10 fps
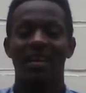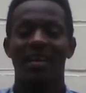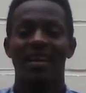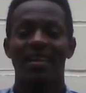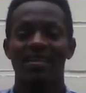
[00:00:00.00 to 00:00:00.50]

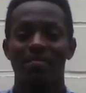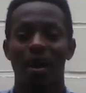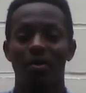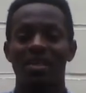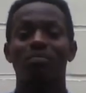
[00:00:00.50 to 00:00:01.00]
is
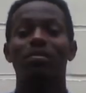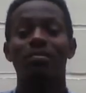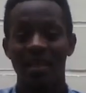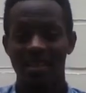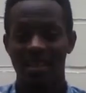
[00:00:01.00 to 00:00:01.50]
about
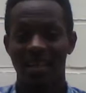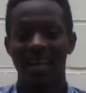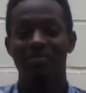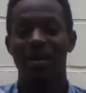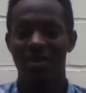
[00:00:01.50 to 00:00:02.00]
implementing a
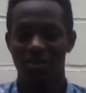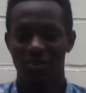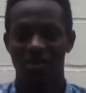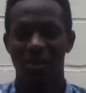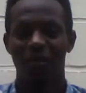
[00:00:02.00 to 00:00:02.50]

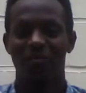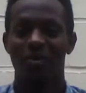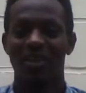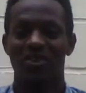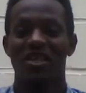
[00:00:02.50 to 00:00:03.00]
pattern of
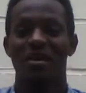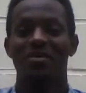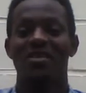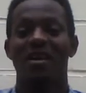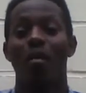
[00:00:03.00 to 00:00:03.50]

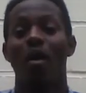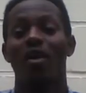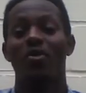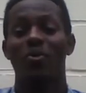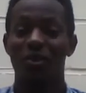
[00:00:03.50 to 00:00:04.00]
relationships among
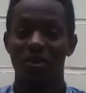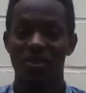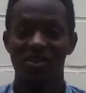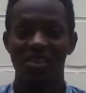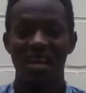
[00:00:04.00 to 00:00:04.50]

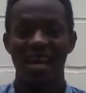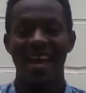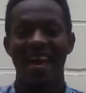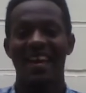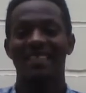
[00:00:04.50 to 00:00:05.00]
workers
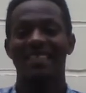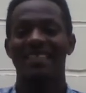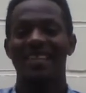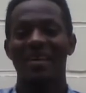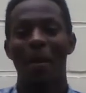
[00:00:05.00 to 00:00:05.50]

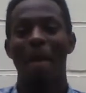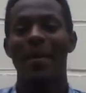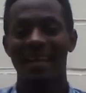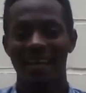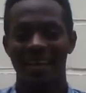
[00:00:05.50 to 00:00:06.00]
and
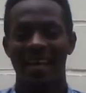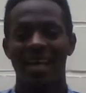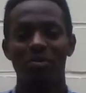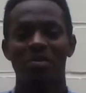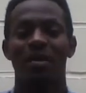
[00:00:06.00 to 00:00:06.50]
making an
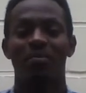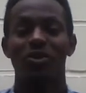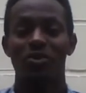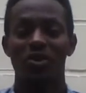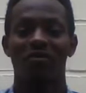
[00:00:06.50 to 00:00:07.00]
optimum
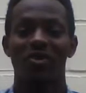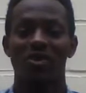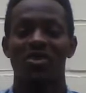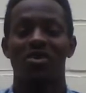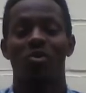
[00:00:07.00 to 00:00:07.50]
use of
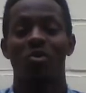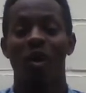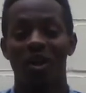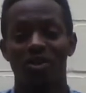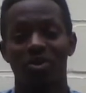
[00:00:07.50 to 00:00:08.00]
resources
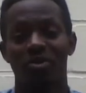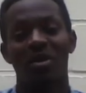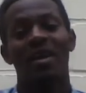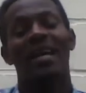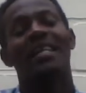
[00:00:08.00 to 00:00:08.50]
required to
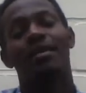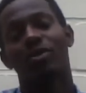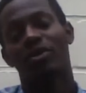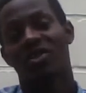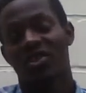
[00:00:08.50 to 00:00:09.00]
enable
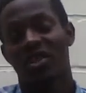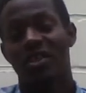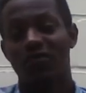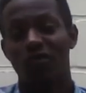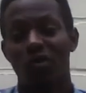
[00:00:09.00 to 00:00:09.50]
the
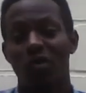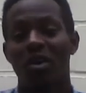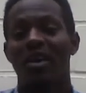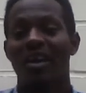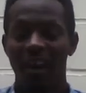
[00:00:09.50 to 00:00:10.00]
successful
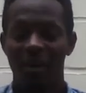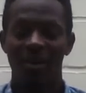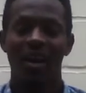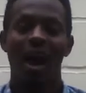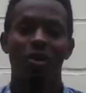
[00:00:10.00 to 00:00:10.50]

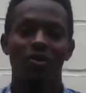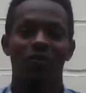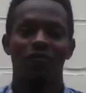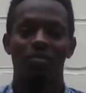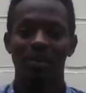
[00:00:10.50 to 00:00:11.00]
carrying out of
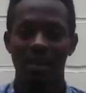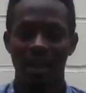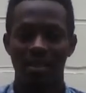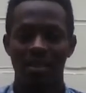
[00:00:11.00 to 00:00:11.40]
plans.